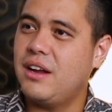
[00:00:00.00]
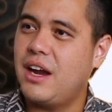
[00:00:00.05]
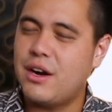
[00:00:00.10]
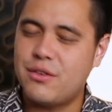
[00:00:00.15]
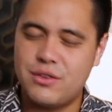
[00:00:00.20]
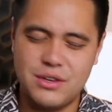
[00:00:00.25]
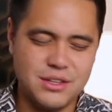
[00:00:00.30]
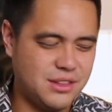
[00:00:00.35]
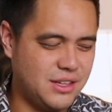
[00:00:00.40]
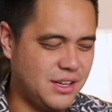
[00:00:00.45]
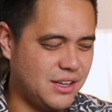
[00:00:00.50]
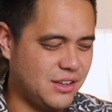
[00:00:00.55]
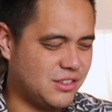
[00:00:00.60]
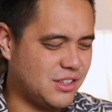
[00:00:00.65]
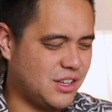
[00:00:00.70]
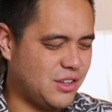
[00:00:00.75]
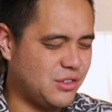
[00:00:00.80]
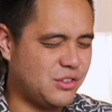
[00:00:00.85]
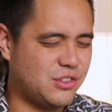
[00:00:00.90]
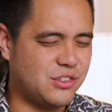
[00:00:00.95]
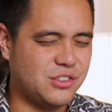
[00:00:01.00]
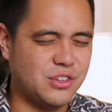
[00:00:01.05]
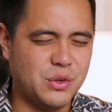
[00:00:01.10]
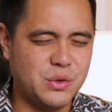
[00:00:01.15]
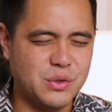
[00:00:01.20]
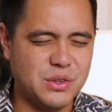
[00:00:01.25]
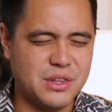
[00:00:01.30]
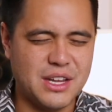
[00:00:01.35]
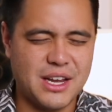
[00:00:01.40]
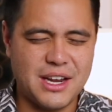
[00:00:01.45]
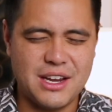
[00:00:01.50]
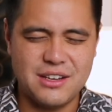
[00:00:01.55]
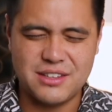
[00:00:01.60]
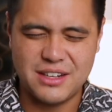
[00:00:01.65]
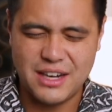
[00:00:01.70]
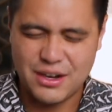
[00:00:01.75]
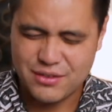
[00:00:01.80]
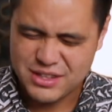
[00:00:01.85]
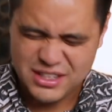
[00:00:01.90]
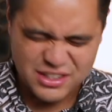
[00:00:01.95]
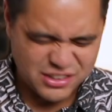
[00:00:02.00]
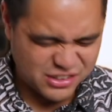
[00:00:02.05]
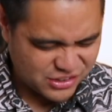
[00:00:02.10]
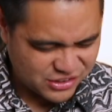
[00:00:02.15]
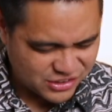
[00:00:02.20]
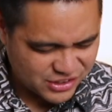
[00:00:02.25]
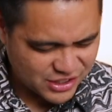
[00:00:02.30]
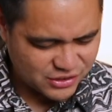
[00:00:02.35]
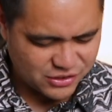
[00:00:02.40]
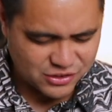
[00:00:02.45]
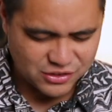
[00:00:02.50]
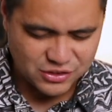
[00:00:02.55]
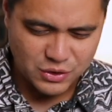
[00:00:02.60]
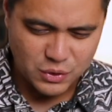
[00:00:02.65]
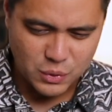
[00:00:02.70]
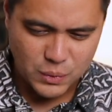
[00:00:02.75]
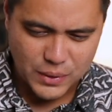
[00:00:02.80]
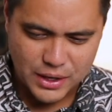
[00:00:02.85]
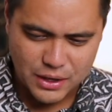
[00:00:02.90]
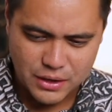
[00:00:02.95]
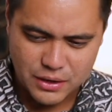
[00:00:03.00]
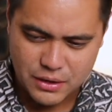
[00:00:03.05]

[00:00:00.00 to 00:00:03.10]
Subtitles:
it sounds so nice and everything sits so well.